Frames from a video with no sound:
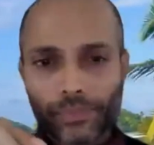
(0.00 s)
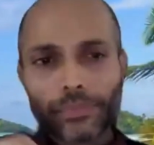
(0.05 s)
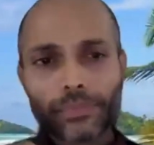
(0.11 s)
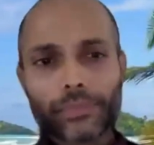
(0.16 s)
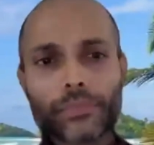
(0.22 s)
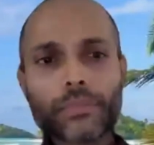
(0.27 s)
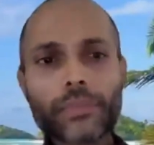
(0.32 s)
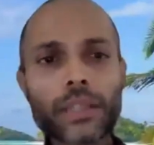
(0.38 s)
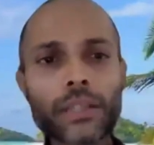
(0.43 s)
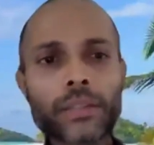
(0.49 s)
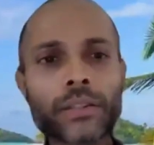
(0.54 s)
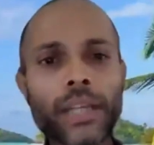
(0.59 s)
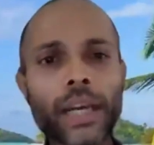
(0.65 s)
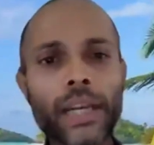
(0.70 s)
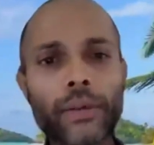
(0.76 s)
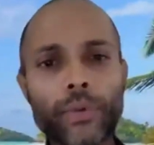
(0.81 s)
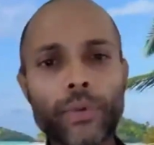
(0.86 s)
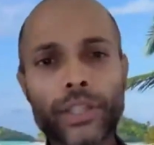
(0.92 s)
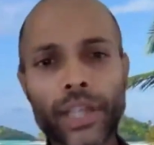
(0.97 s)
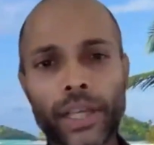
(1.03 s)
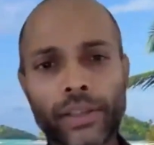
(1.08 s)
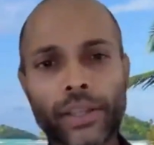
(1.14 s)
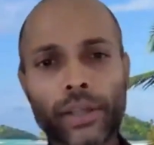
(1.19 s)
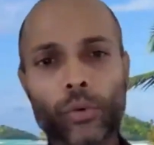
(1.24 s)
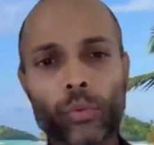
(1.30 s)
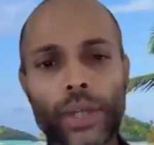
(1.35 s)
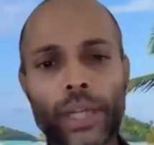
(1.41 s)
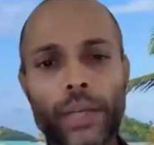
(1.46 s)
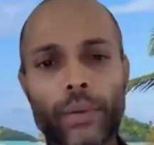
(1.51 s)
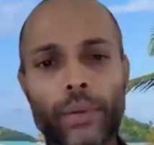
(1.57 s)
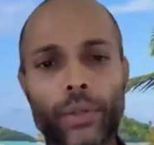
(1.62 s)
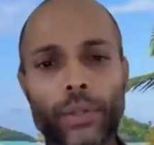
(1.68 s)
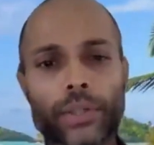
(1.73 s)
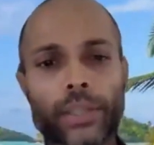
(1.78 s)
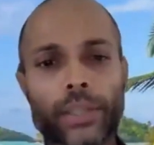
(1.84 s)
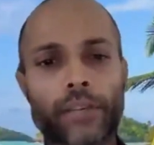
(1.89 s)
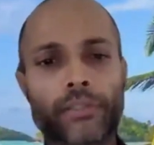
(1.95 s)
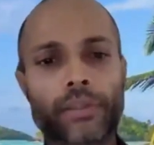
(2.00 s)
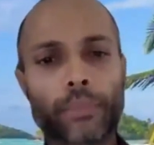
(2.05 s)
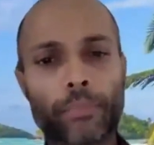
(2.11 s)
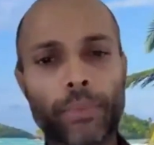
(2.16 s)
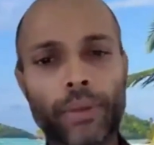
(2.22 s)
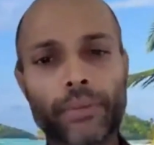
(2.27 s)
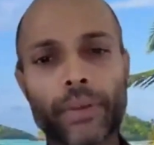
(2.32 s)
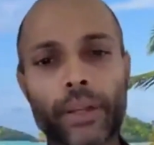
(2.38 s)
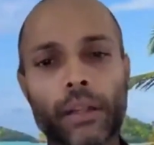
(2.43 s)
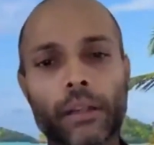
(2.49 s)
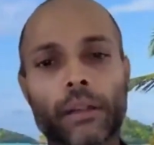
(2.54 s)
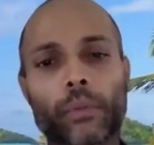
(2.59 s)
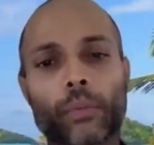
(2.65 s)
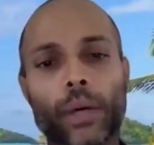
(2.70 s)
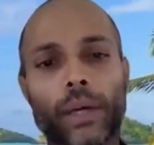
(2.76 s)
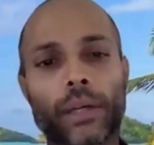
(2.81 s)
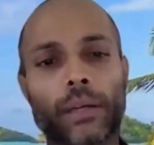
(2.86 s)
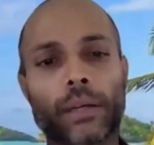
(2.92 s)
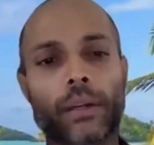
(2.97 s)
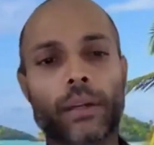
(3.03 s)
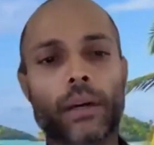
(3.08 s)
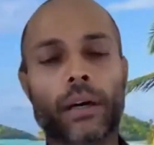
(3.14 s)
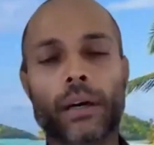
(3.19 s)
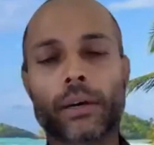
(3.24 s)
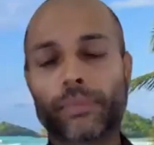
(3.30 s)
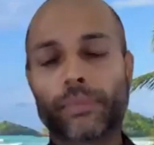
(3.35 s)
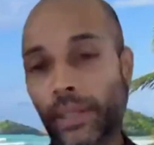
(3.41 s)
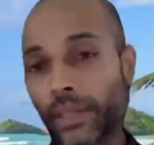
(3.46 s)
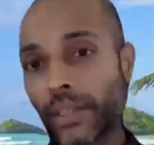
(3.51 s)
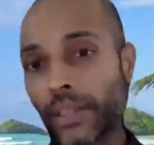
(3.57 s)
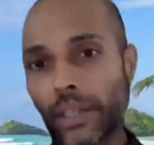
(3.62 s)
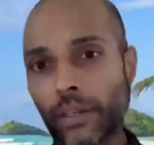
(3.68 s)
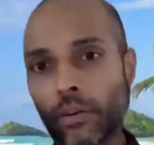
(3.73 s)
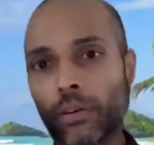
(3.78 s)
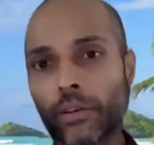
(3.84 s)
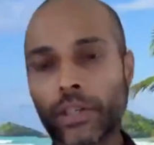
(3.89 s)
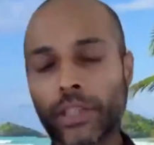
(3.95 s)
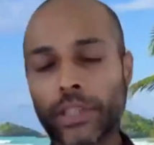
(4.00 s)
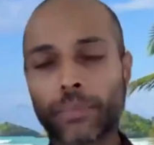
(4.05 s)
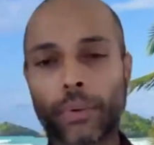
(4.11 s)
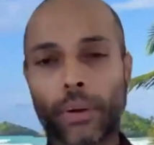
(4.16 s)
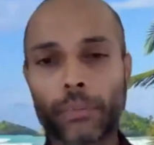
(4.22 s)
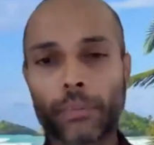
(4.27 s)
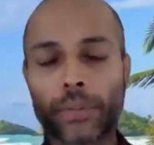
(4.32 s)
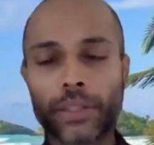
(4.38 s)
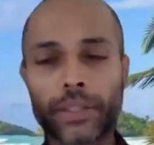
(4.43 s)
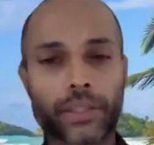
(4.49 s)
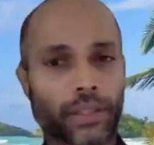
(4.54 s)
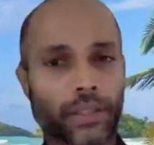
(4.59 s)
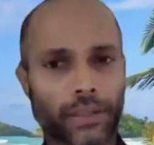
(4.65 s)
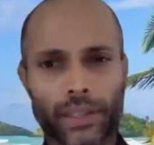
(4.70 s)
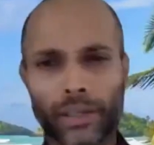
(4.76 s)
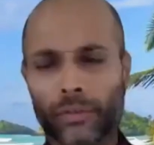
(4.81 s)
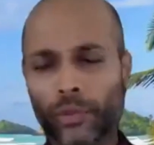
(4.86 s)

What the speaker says: study, which I think really was kind of the pivotal one that Dean Ornish published.